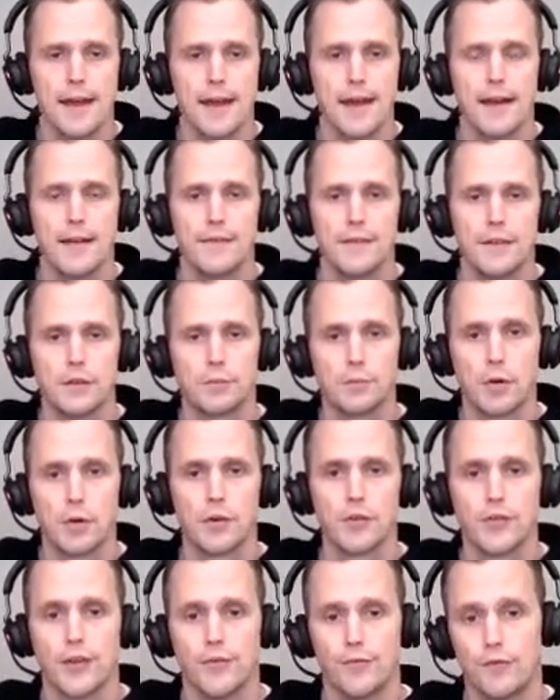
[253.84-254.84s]
And this
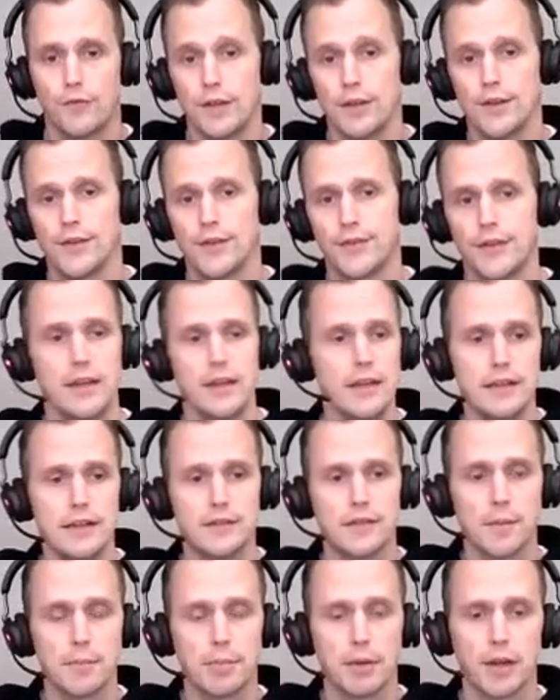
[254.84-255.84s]
person feels it
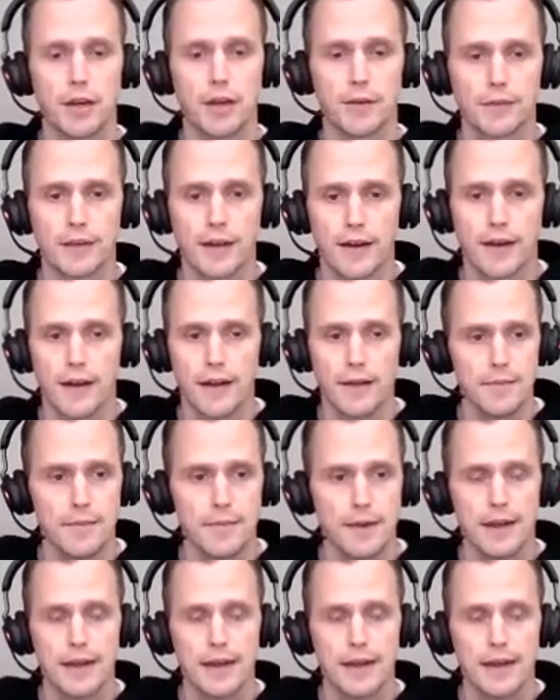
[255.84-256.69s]
eats up a lot of time